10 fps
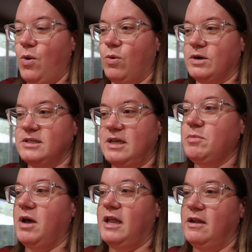or
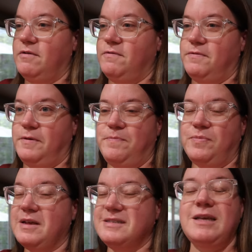some kind of
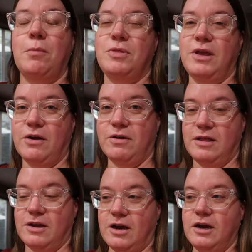something or
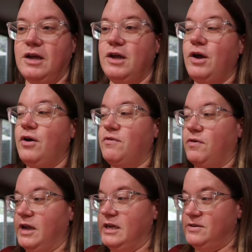other
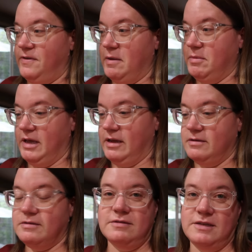for each family
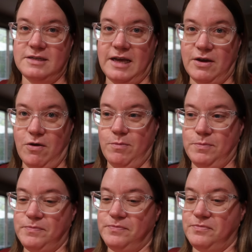to take home,
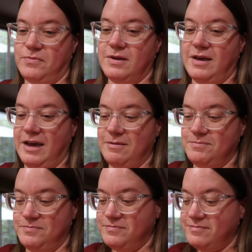
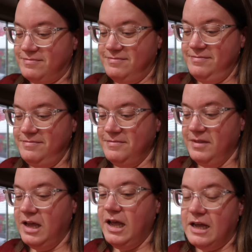okay?
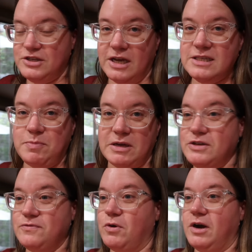And she has a
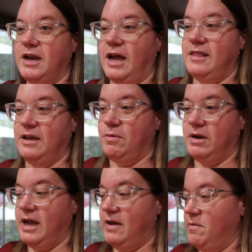budget for it. I think we're
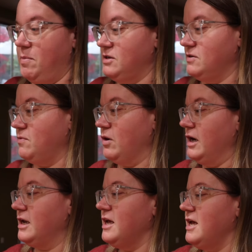gonna have a budget for
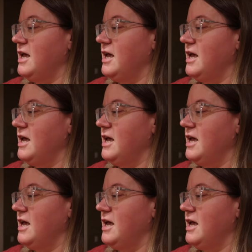it.